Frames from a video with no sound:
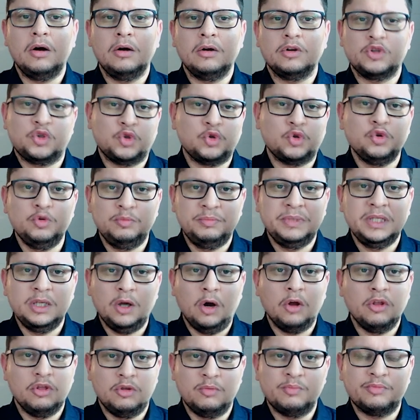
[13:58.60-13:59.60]
should be
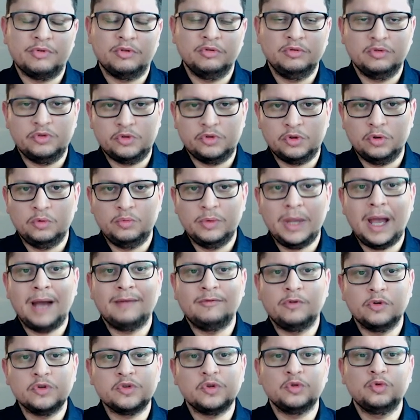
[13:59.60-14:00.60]
on the product. So we have
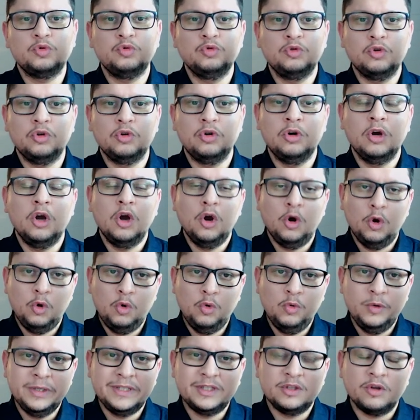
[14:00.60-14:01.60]
also to know
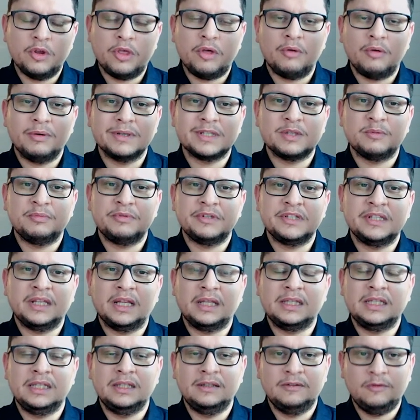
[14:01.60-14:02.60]
who is the authorized
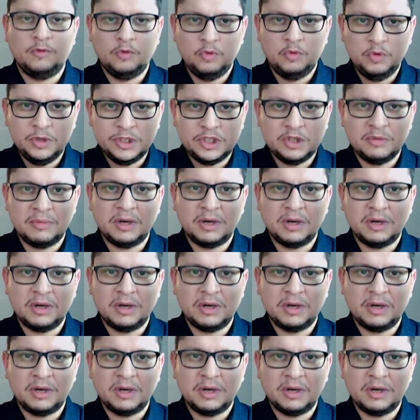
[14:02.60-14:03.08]
representative, who is the